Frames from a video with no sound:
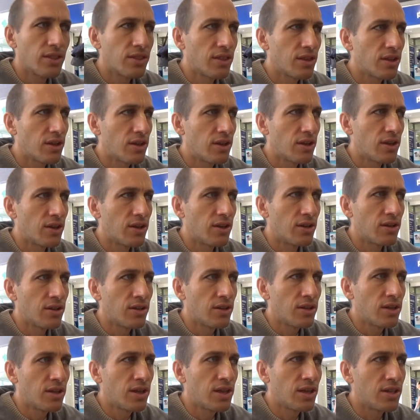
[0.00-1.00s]

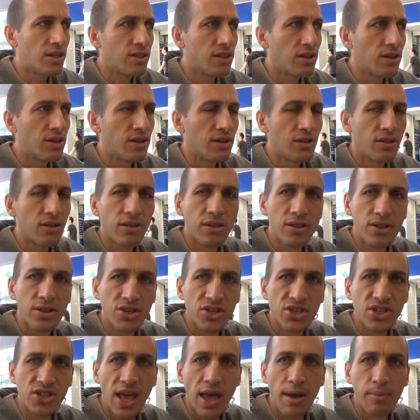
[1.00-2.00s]
the
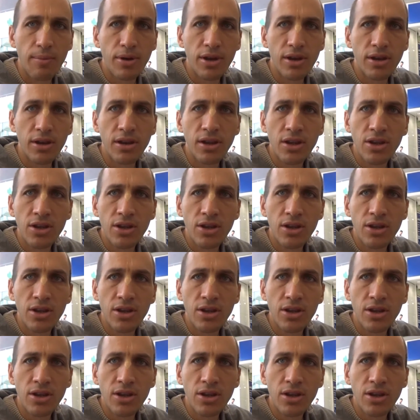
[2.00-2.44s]
salmon